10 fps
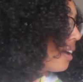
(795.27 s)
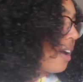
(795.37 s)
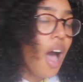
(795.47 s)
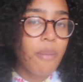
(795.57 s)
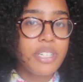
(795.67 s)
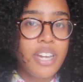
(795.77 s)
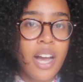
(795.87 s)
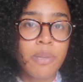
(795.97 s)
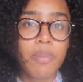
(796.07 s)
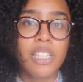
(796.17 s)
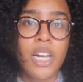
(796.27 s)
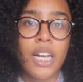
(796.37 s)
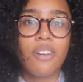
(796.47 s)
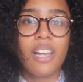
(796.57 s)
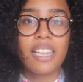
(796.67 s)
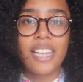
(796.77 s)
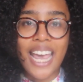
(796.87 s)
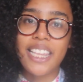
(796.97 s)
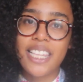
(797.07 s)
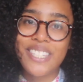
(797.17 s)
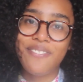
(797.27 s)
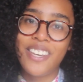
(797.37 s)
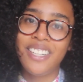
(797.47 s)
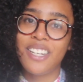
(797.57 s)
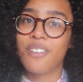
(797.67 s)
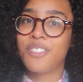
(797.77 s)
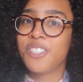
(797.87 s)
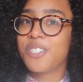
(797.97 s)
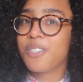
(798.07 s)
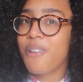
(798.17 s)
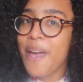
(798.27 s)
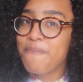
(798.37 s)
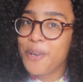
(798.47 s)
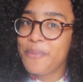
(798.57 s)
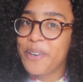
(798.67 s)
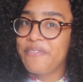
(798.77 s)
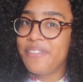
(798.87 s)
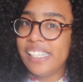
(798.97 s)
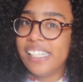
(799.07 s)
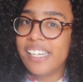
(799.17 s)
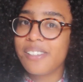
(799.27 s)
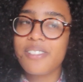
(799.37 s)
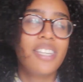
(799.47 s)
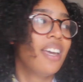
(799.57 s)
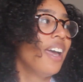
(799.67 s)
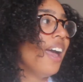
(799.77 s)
Comment down below, like this video, subscribe for more videos,